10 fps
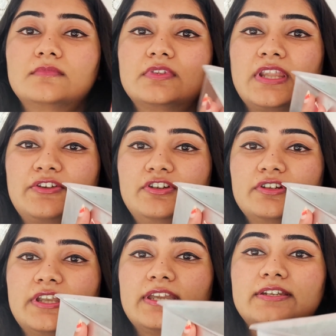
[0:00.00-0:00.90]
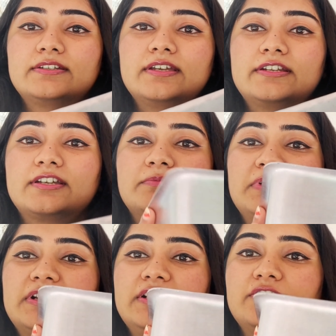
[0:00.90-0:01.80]
now you're looking at it, it
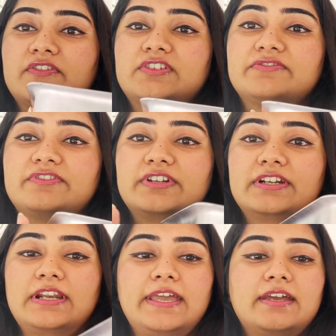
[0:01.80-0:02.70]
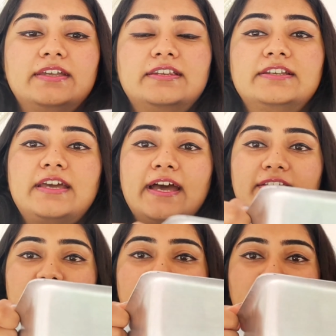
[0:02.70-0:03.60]
completely looks different. Like it
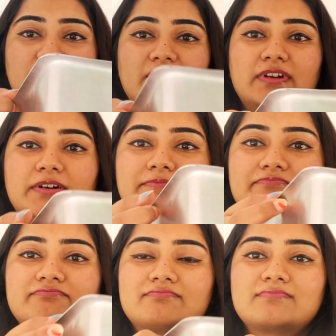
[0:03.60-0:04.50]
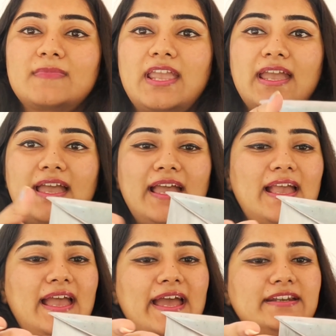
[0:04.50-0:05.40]
has those
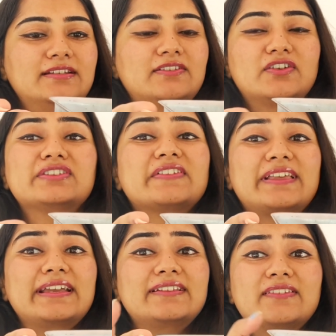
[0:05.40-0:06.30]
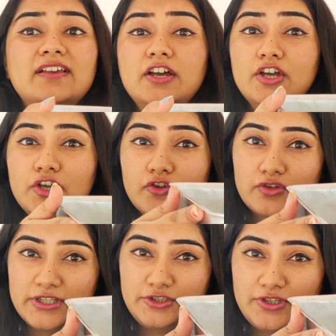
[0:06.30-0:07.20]
handles on the sides so
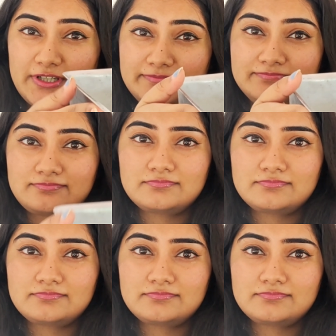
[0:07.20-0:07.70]
that you can